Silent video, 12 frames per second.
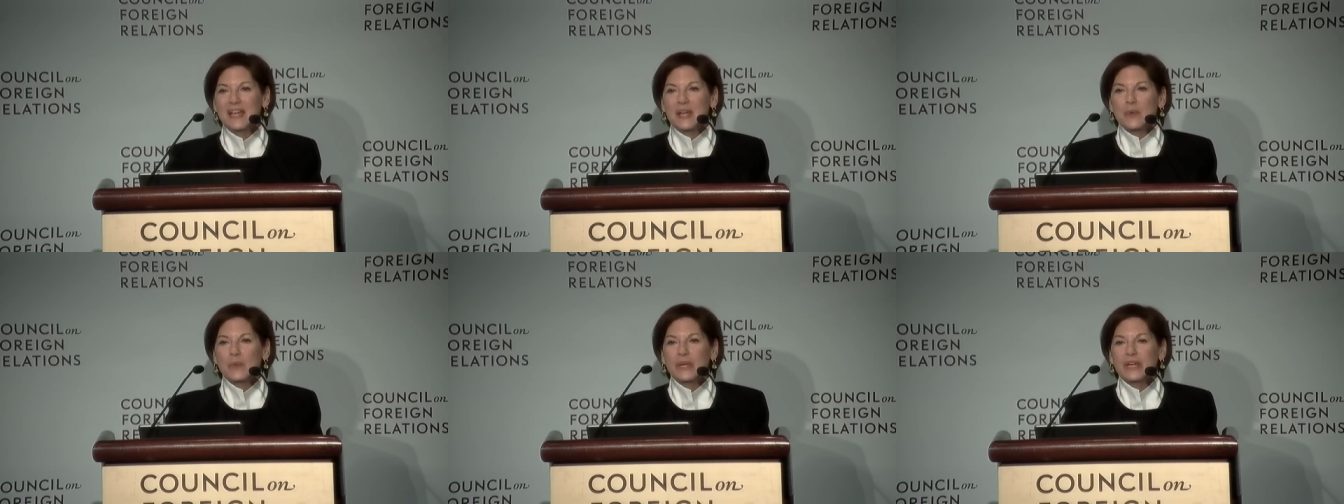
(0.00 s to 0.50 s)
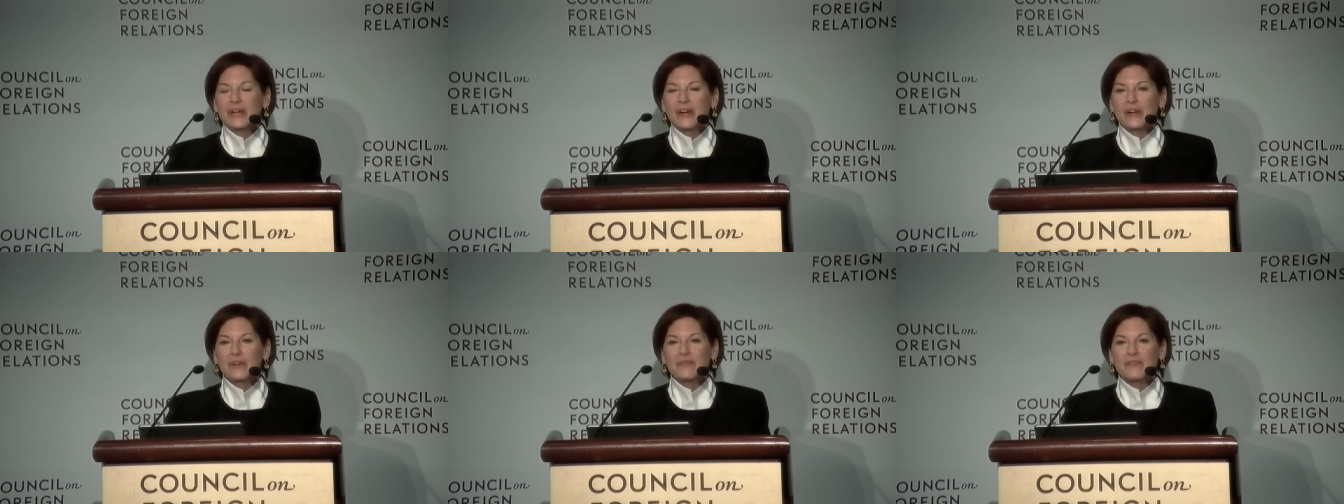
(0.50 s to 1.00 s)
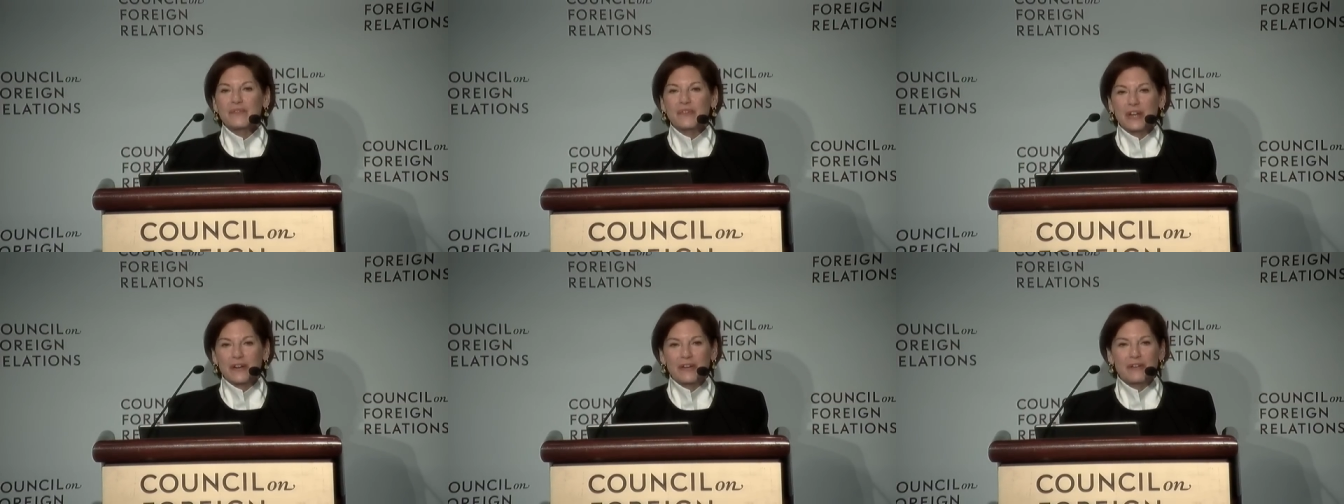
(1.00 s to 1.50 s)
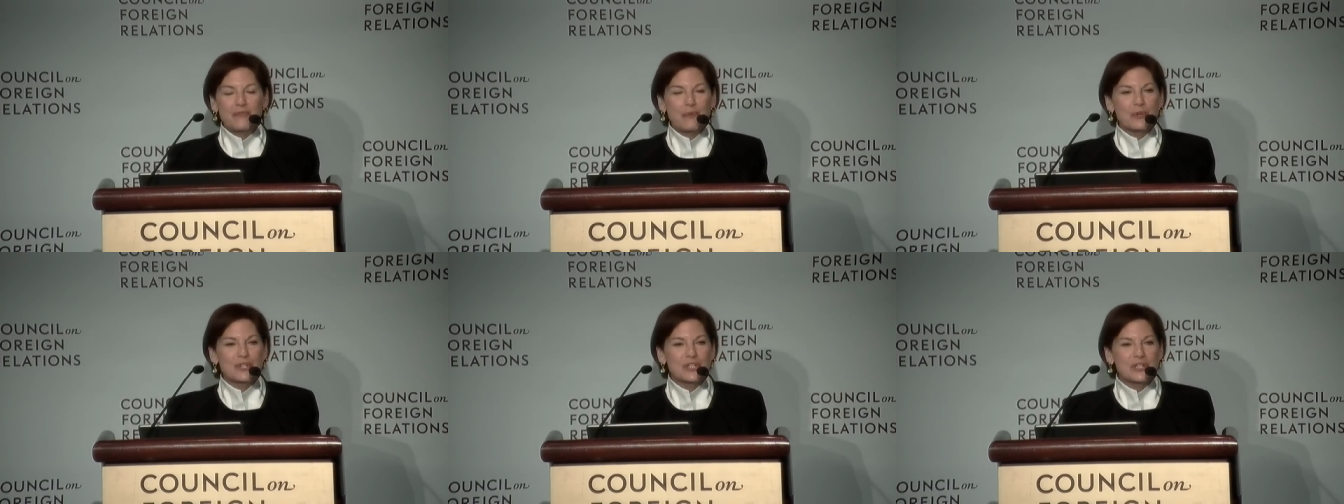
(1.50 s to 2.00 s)
We are very
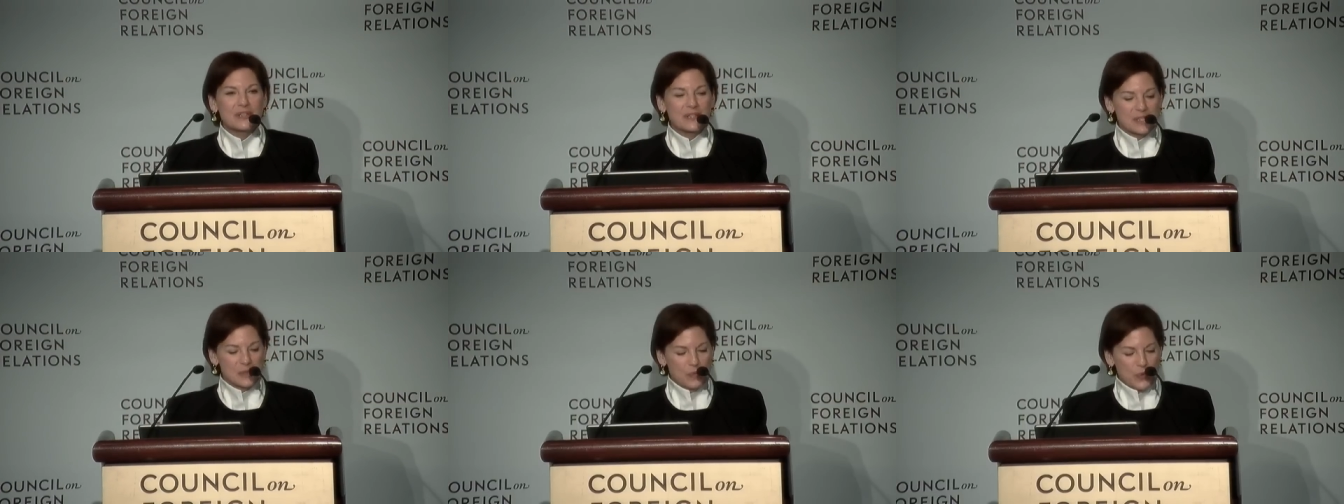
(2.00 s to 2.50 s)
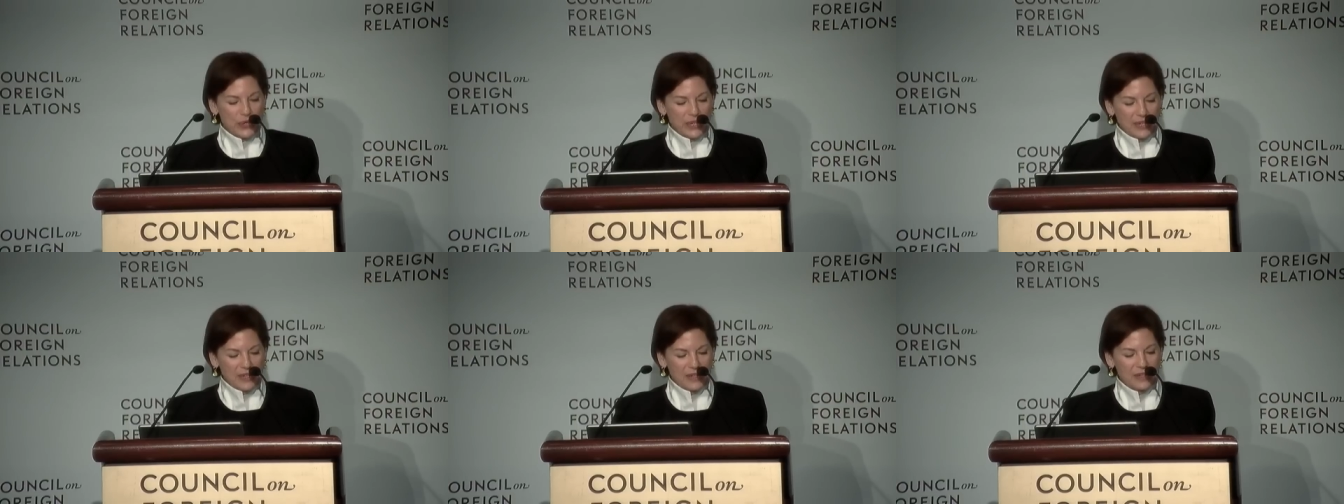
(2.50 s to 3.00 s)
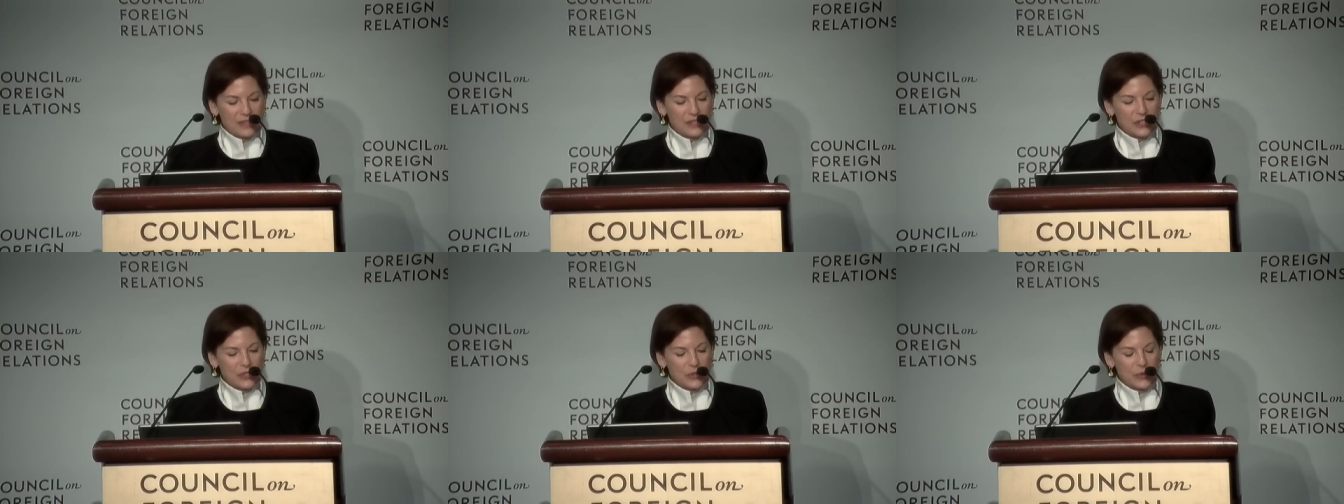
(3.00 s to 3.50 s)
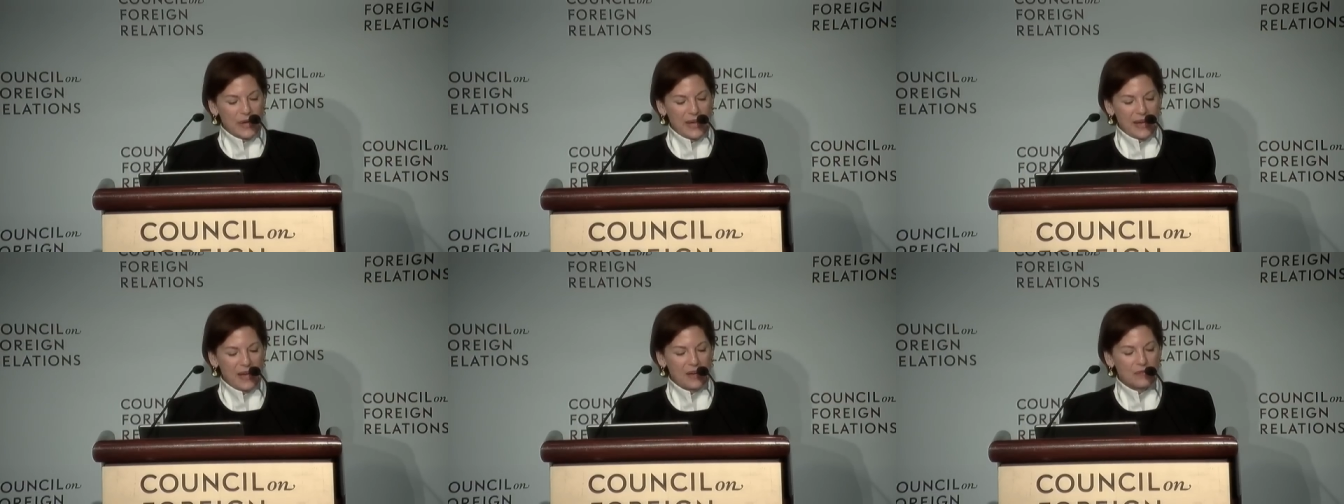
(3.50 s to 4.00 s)
fortunate this morning to
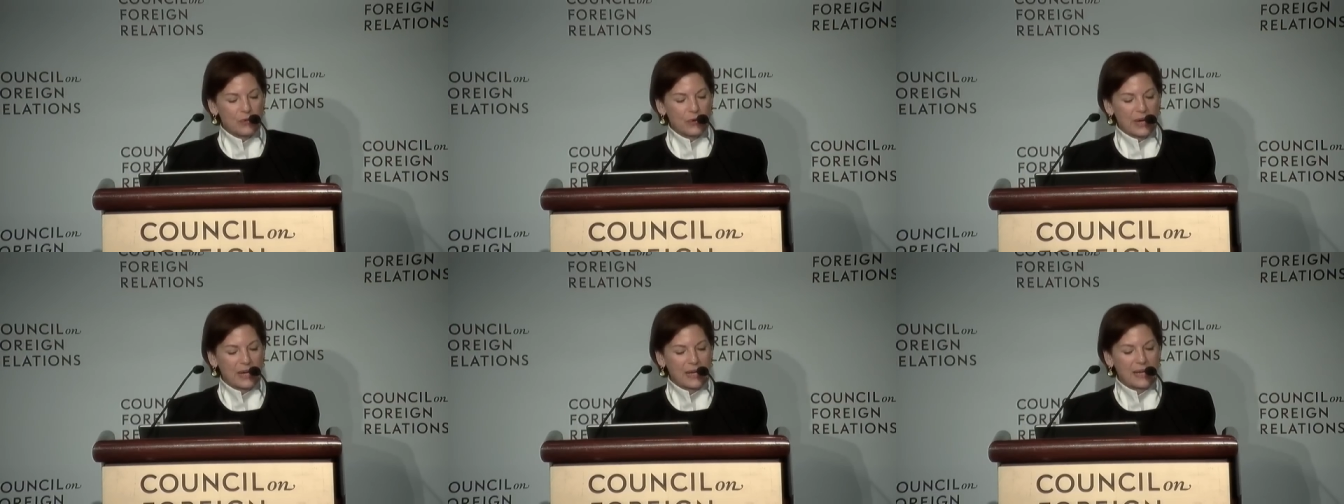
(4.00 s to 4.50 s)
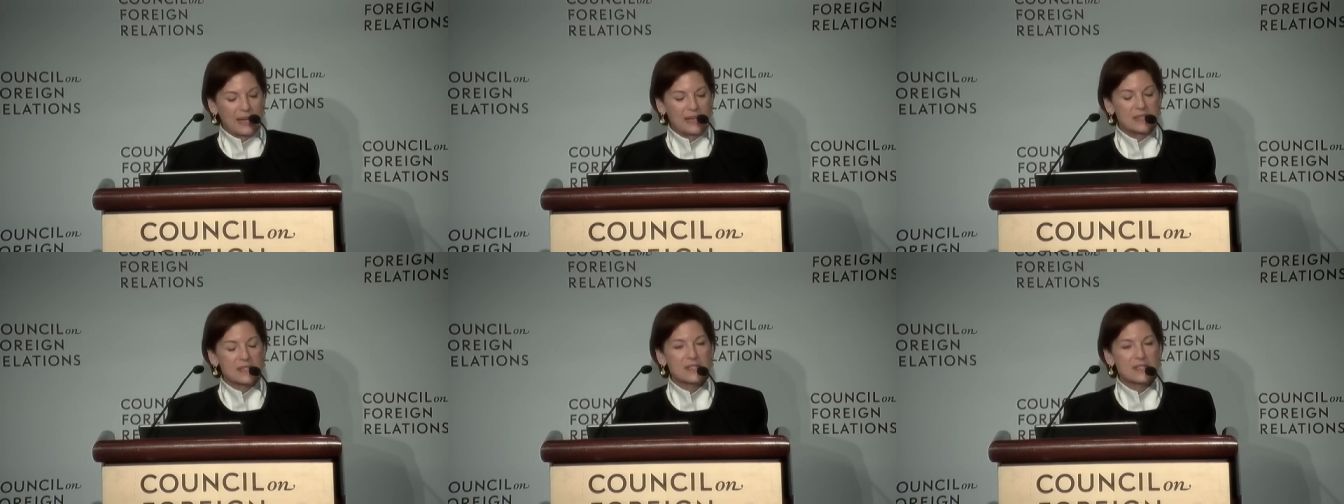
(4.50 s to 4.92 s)
have Greg Hayes,